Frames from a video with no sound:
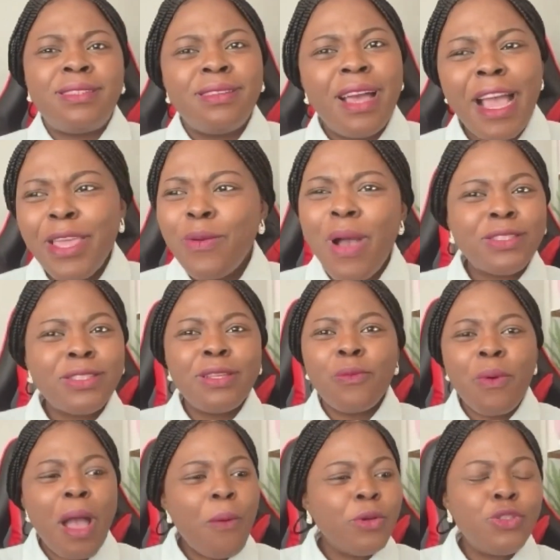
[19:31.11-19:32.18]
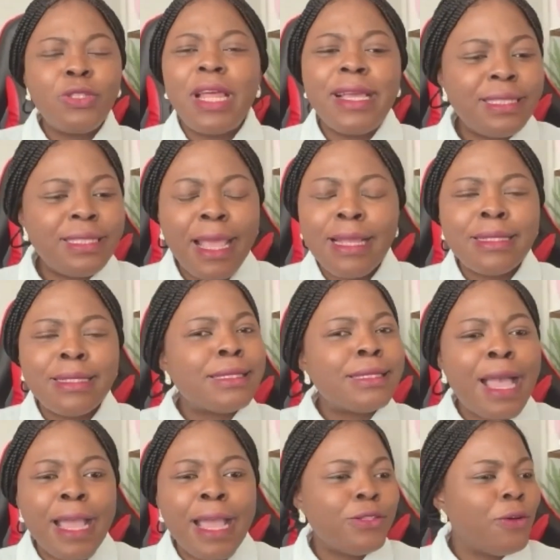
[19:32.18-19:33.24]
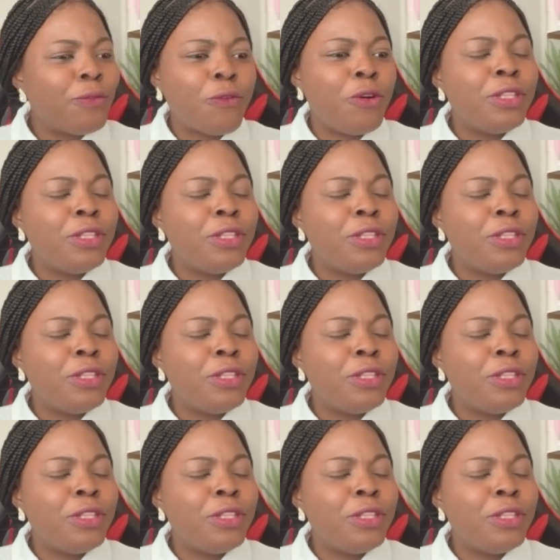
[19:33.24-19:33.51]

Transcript: And you have to say, why should I stay in this kind of